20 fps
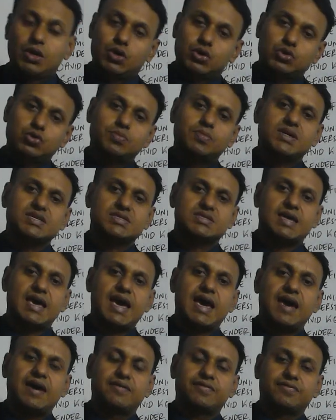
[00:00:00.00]
You must
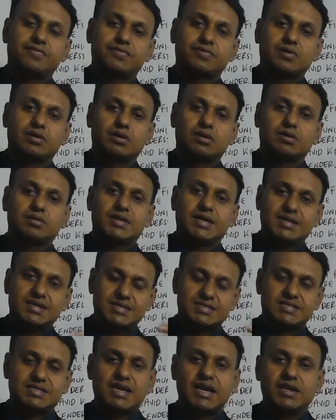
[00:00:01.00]
have the
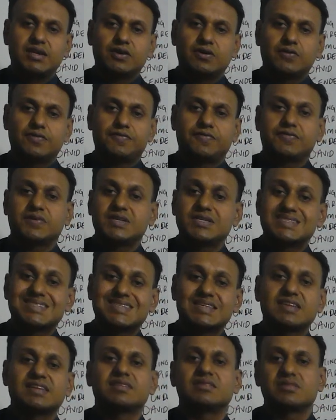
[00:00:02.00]
understanding of
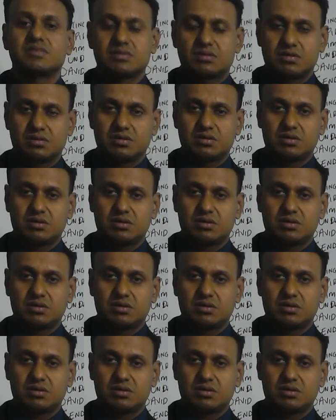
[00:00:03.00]
skills.